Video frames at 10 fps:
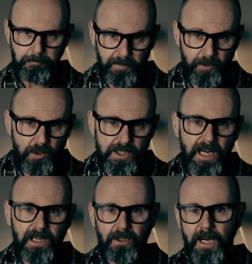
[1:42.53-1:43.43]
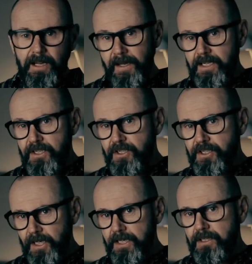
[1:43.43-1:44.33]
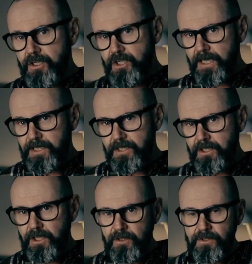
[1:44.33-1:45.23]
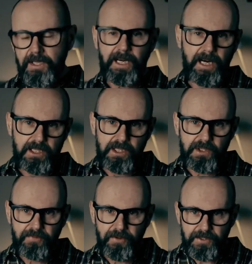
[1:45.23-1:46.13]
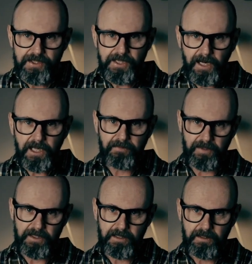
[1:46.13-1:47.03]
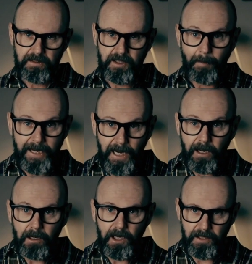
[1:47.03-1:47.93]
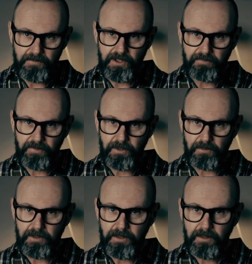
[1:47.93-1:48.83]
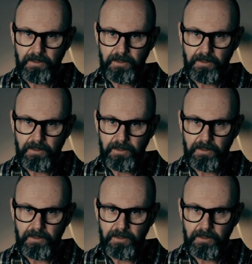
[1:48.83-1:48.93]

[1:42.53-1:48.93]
But of course, look, they don't just use cases for the sake of it, to make our lives difficult.